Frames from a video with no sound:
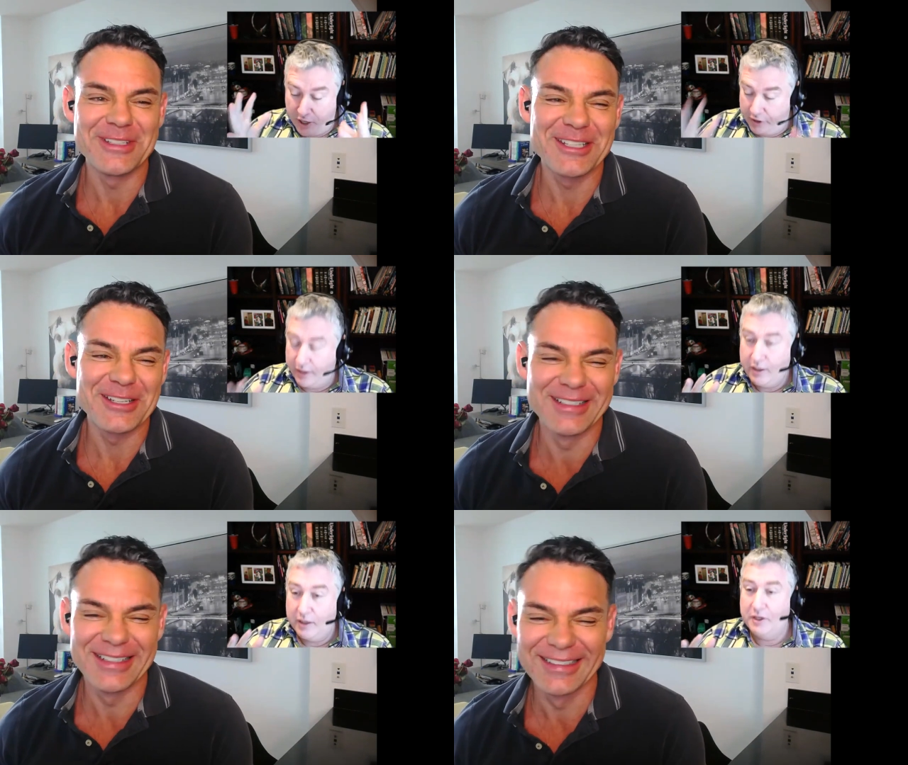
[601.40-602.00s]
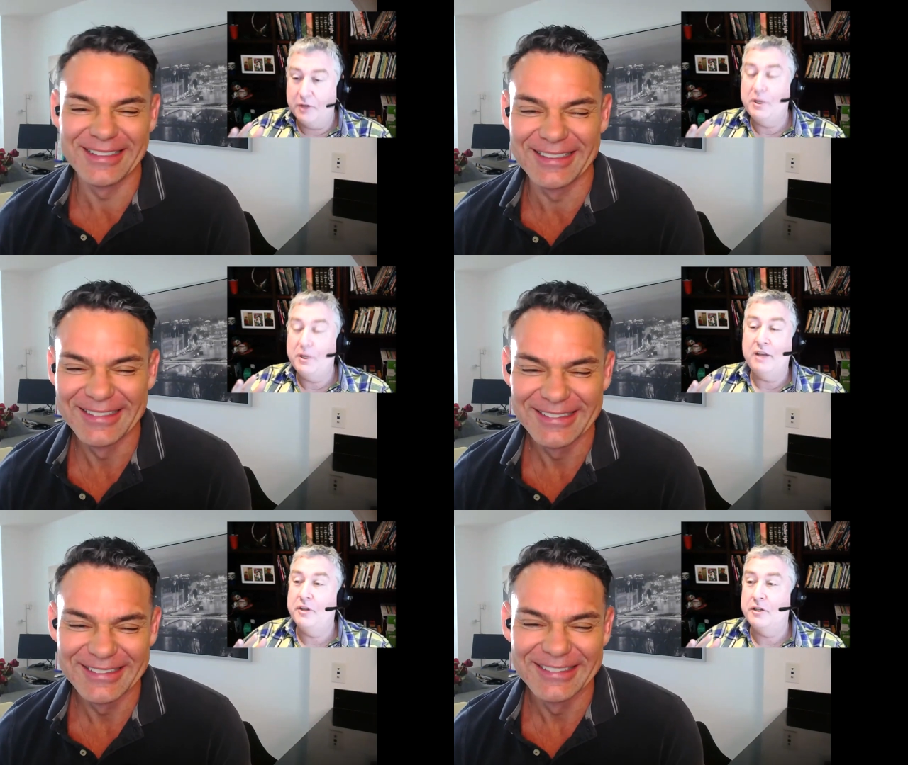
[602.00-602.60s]
Speaker 1: do you
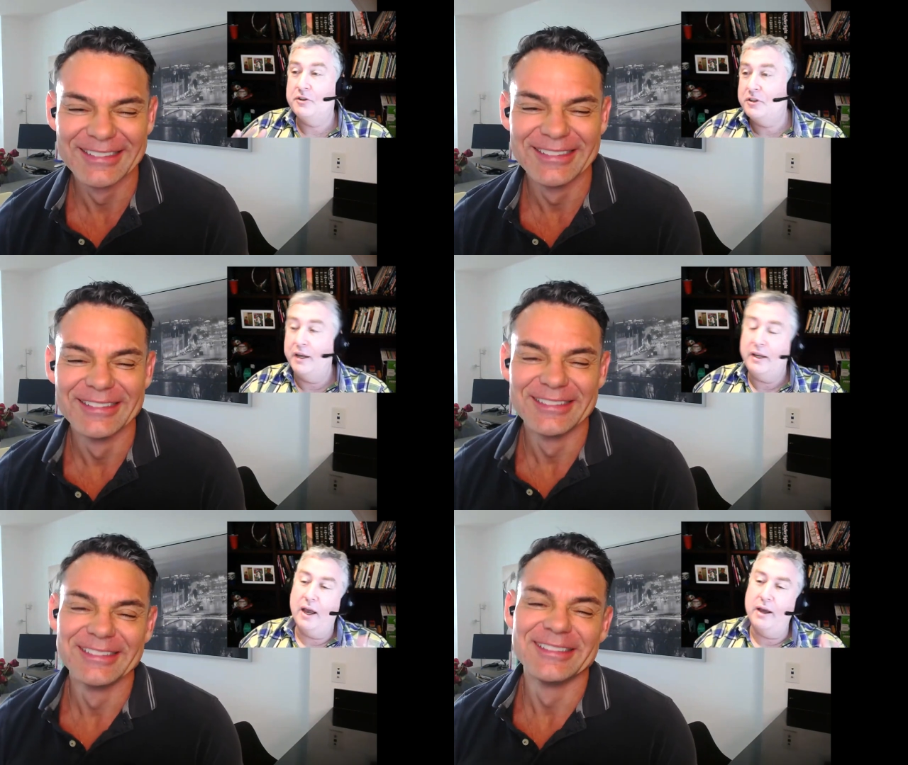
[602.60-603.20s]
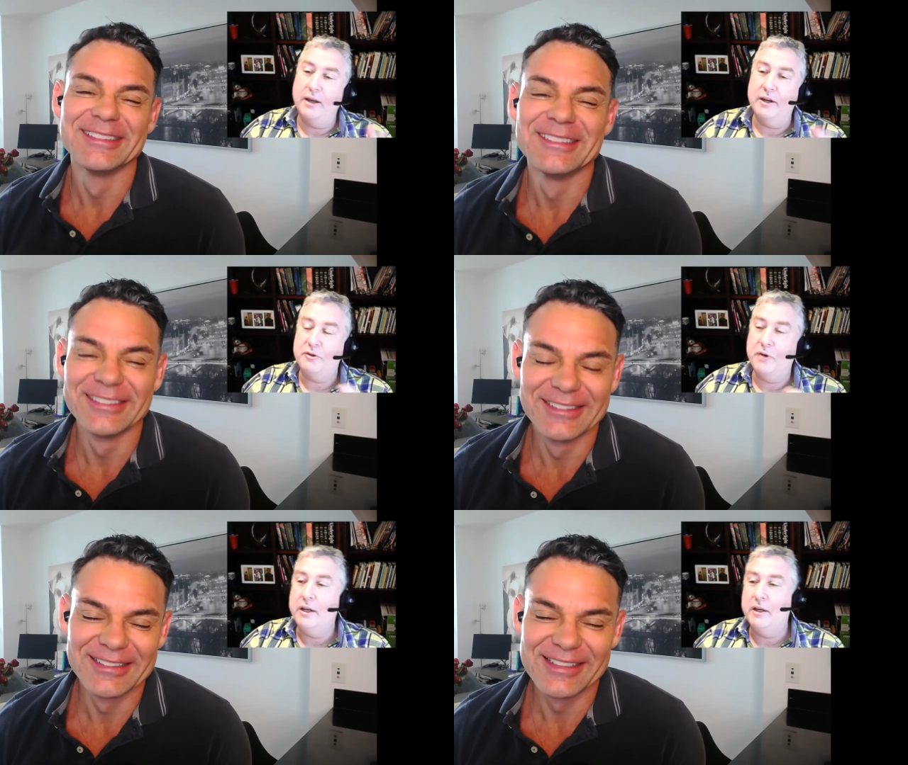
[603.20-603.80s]
teach this? She's like, yeah, I got a
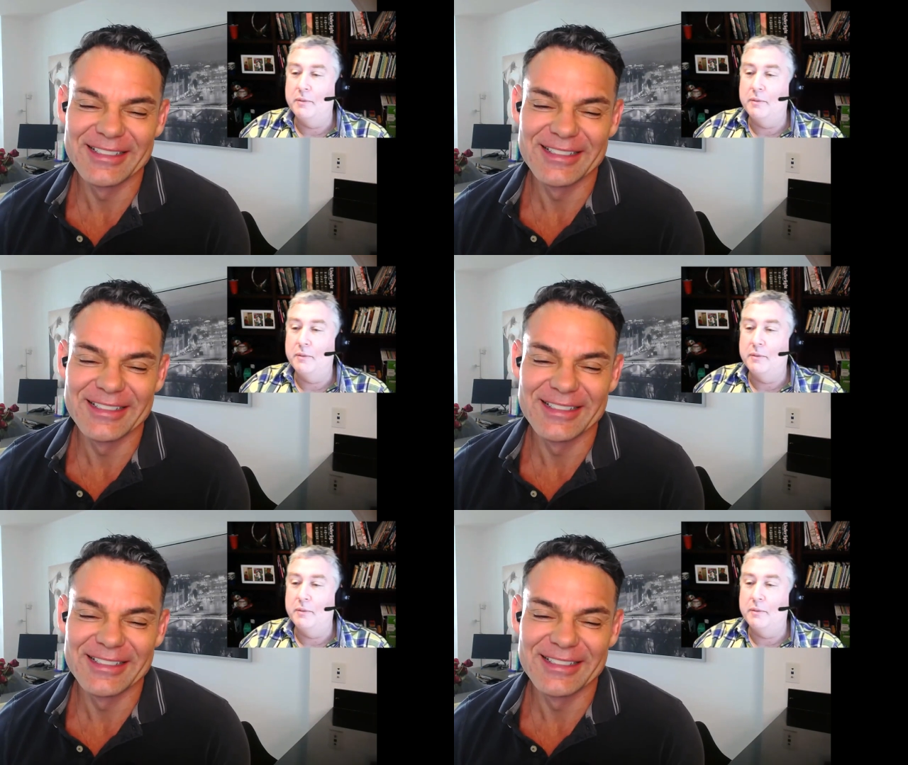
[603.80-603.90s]
training